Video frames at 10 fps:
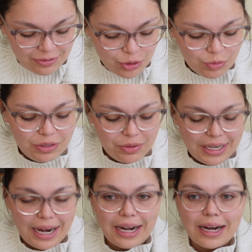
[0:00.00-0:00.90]
to
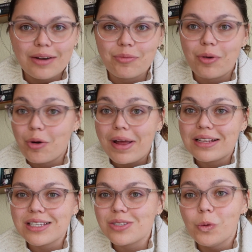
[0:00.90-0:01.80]
rereading
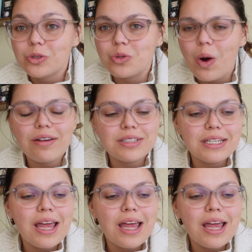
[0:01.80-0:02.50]
romances all too often,